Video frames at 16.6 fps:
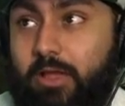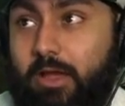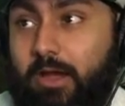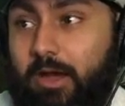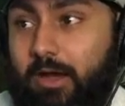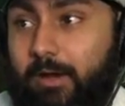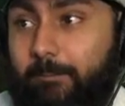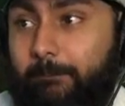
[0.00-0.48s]

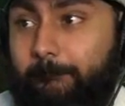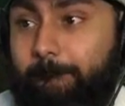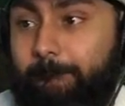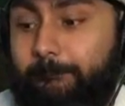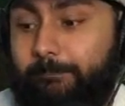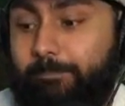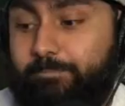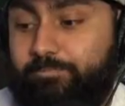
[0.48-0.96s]

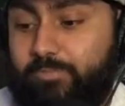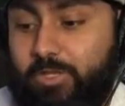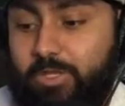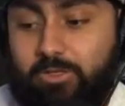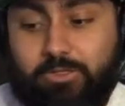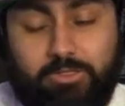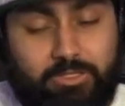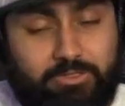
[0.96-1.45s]

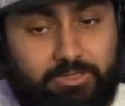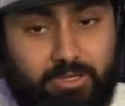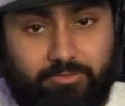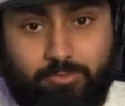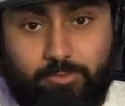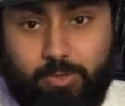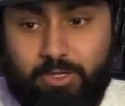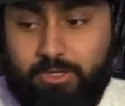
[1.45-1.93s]
good luck to
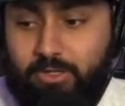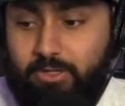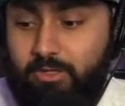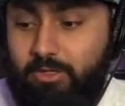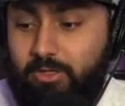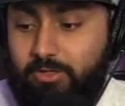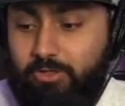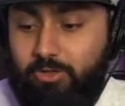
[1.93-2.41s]
everybody.
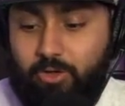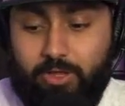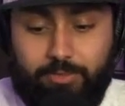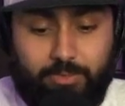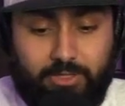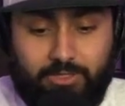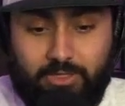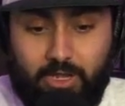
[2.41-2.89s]
You know,
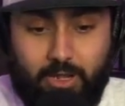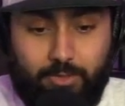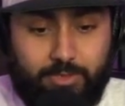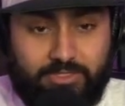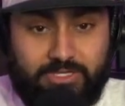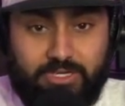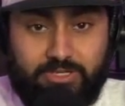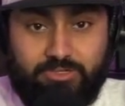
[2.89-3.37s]
hit me in the
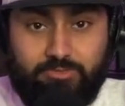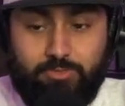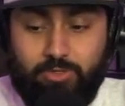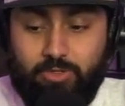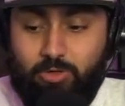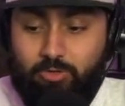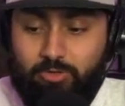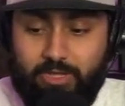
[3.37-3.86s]
comment section
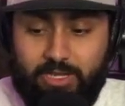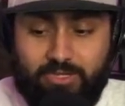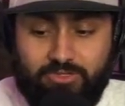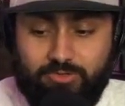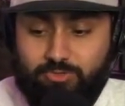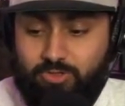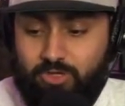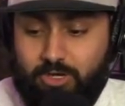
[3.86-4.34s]
below. Like,
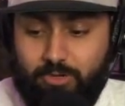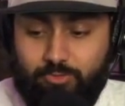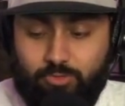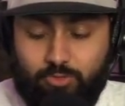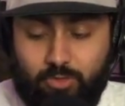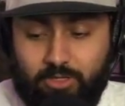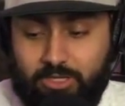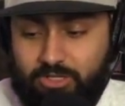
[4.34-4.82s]
subscribe,
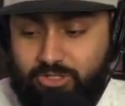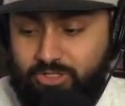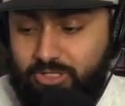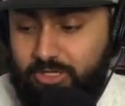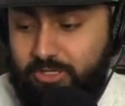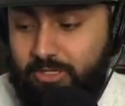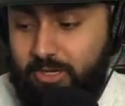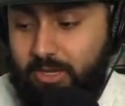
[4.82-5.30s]
do all that
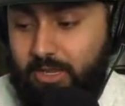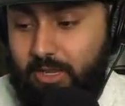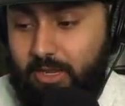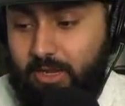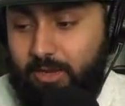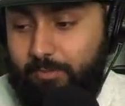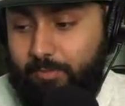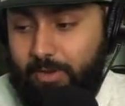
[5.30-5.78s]
shit.
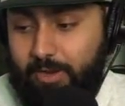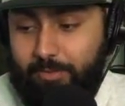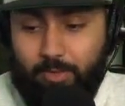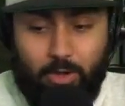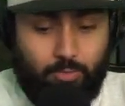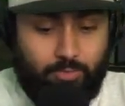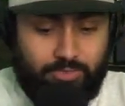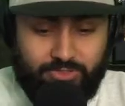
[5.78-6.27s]
I'm
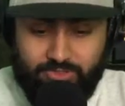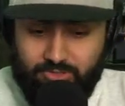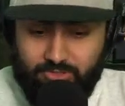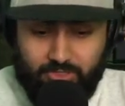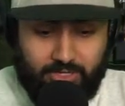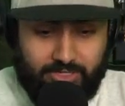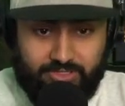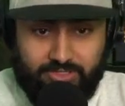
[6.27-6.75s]
always,
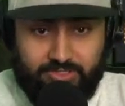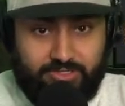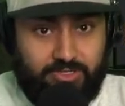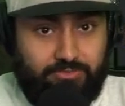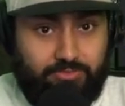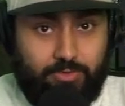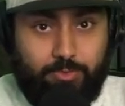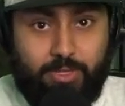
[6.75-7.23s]
you guys can
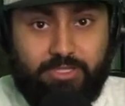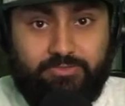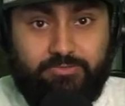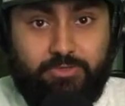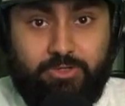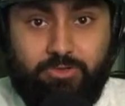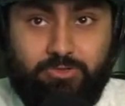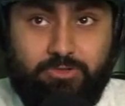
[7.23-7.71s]
see from the past
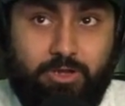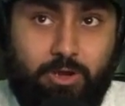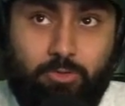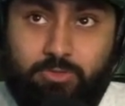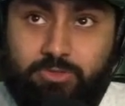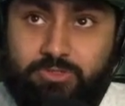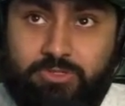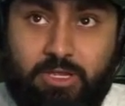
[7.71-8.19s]
videos, I
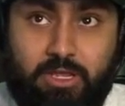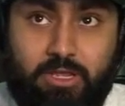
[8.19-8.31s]
always